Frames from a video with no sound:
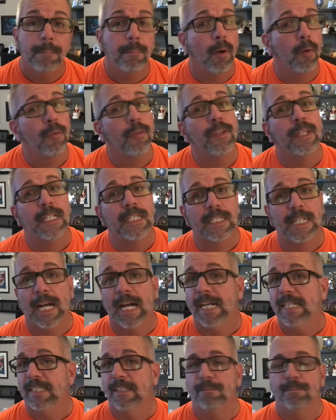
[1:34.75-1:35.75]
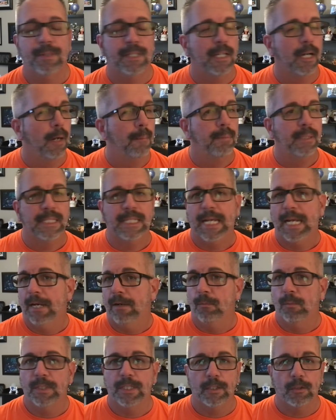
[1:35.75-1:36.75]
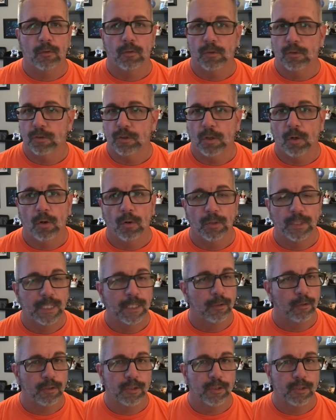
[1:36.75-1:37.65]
both of these guys have been up and down with the Orioles all year.